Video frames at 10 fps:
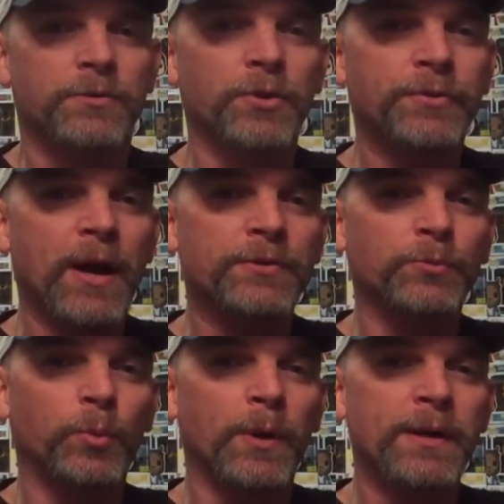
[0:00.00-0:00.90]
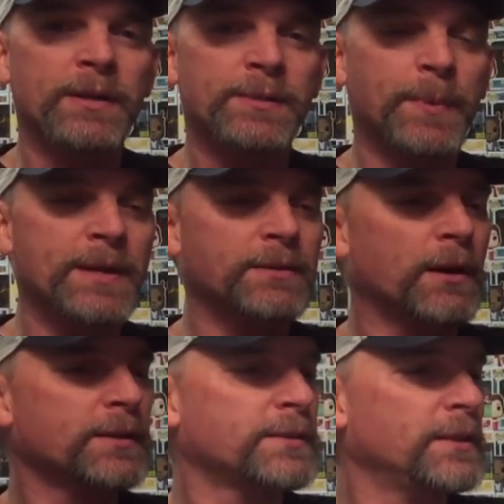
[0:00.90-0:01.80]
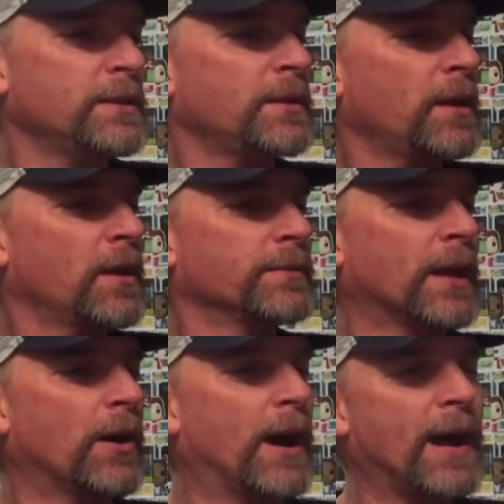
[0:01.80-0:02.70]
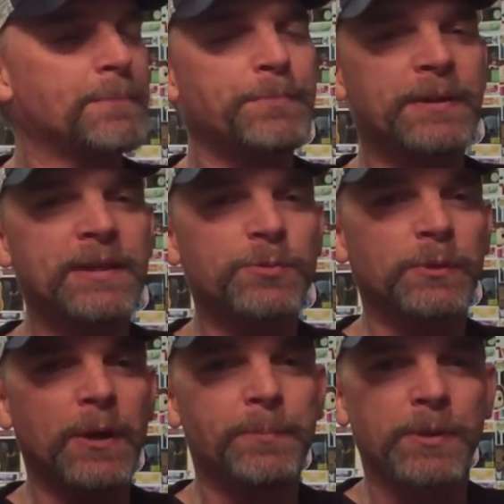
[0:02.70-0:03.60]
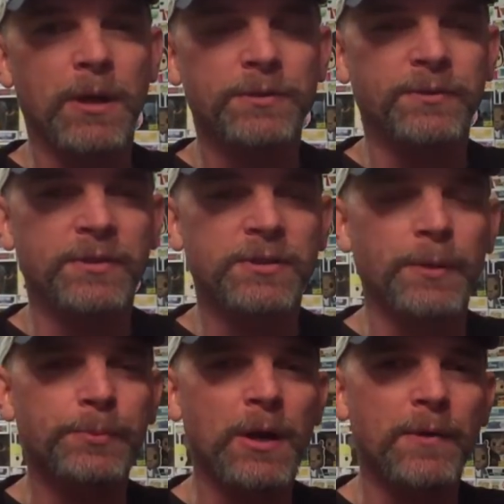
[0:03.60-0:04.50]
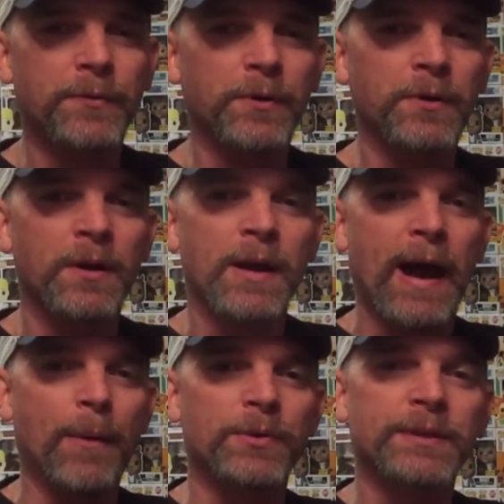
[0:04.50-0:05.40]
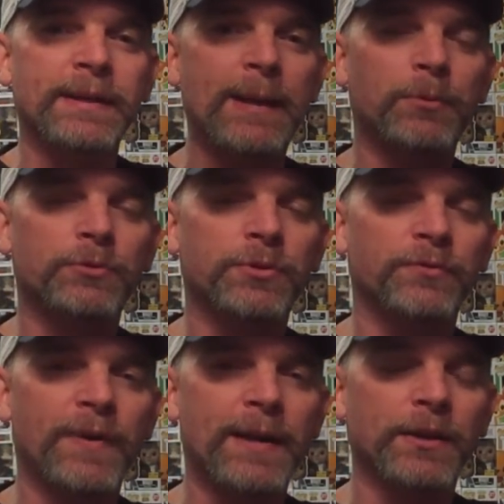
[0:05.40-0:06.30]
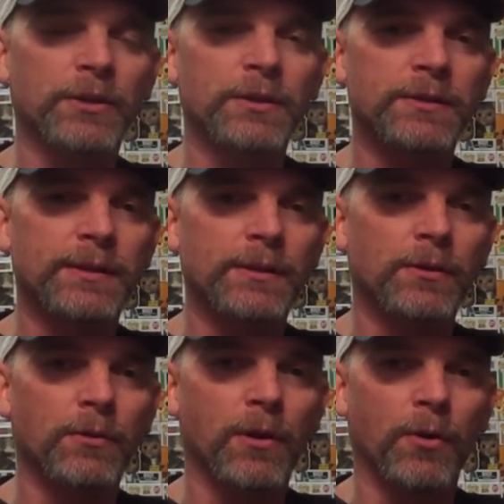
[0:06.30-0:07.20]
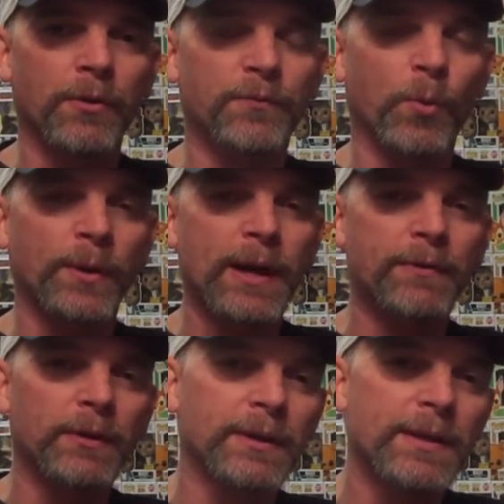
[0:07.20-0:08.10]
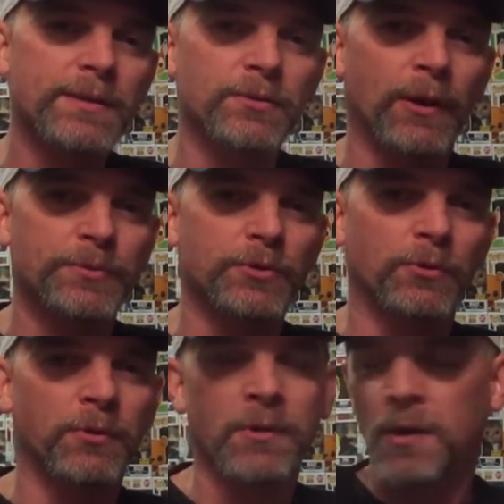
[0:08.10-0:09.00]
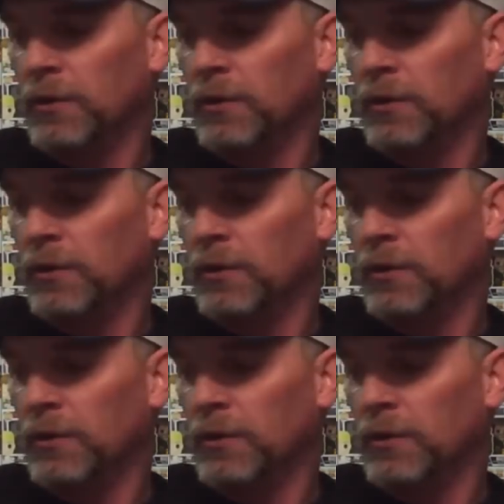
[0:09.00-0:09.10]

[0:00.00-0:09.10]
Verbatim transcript: 2001 A Space Odyssey. Now I picked this one up because of the slipcover. I was unable to find a good deal on the 4K release, so I'm still